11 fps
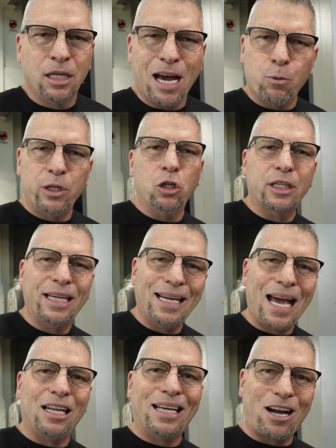Now, when
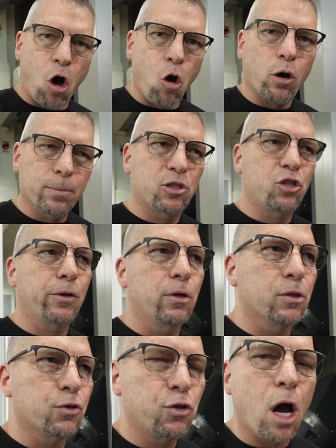looking at like hard
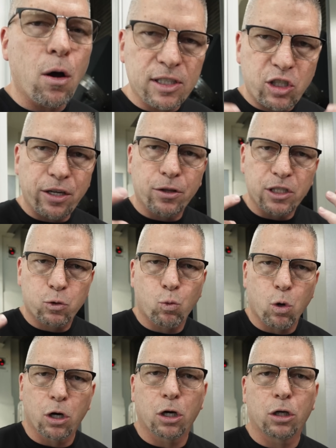materials, you always hear this
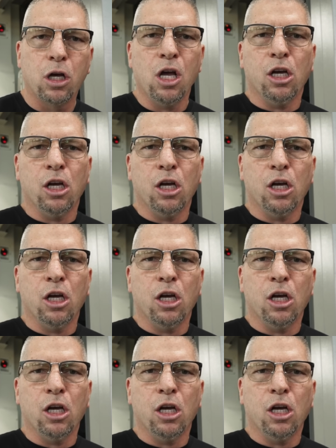word